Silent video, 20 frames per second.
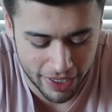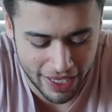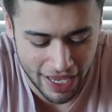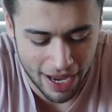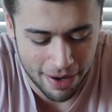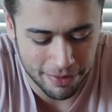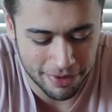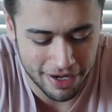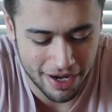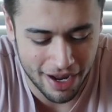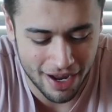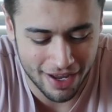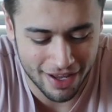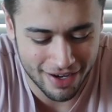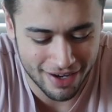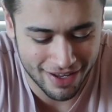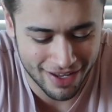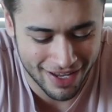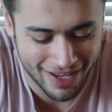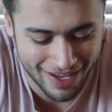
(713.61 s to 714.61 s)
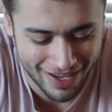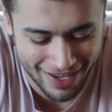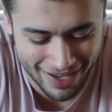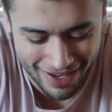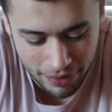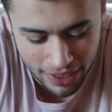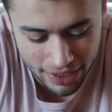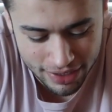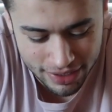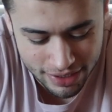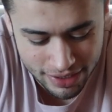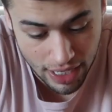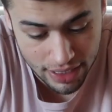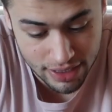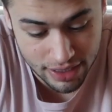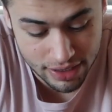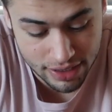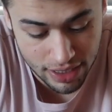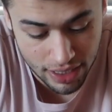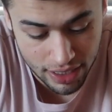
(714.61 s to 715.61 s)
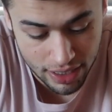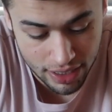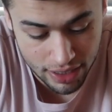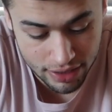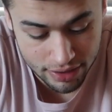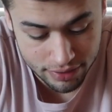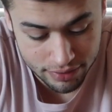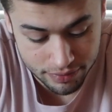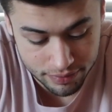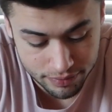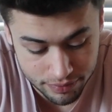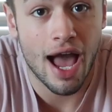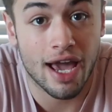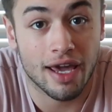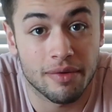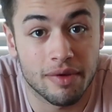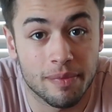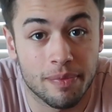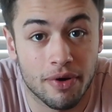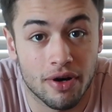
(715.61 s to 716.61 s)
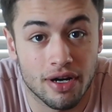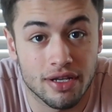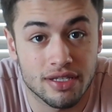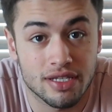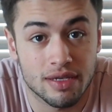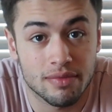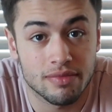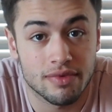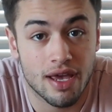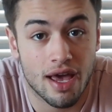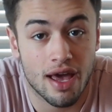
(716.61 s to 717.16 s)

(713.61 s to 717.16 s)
My camera died, but that's exciting. I'm gonna be part of Team